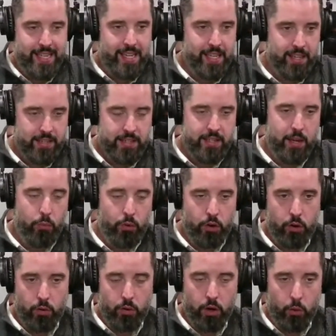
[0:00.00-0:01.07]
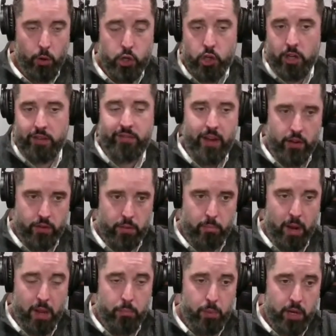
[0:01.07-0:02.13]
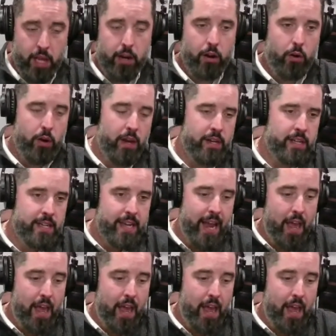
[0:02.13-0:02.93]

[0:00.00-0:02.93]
ideas that were originally founded by Plato